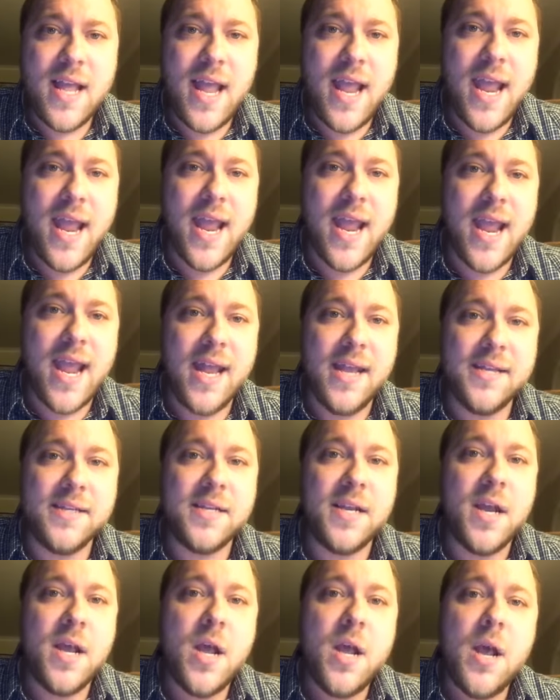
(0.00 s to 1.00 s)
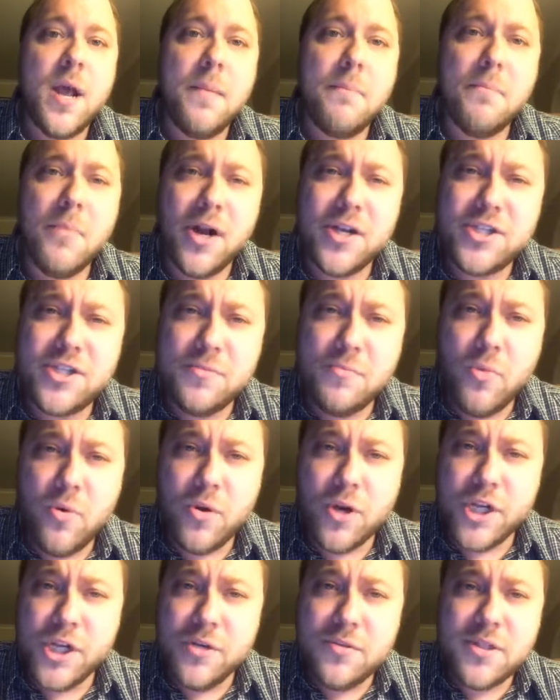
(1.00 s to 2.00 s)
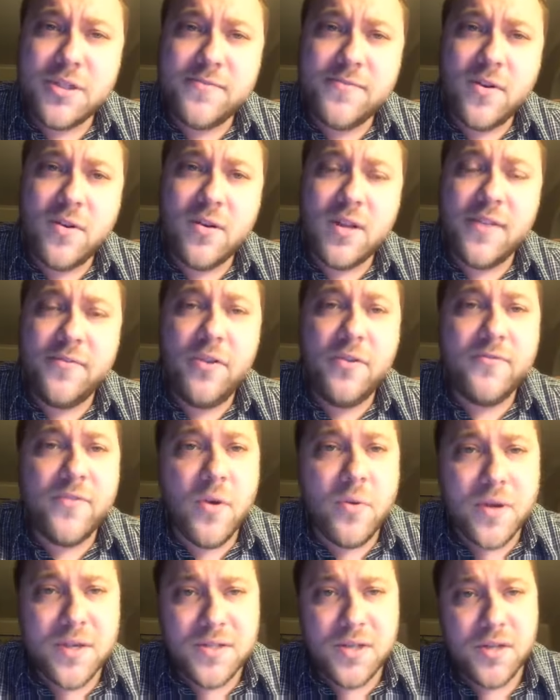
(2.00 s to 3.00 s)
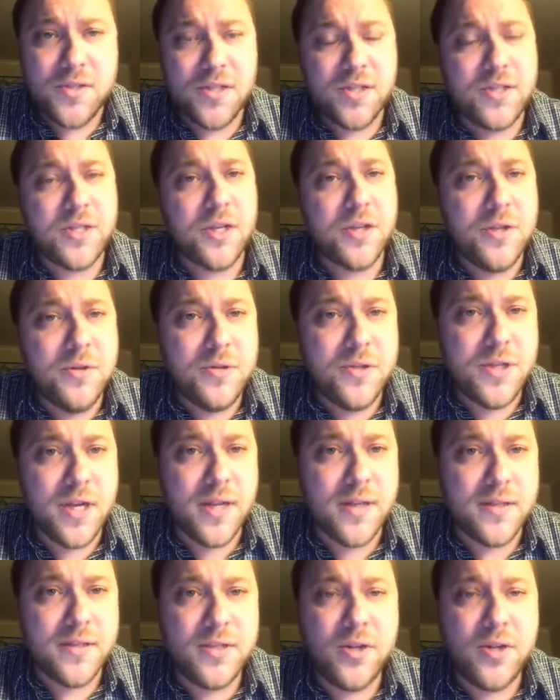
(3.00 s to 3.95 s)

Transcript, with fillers: and much more useful if you focus on the solutions.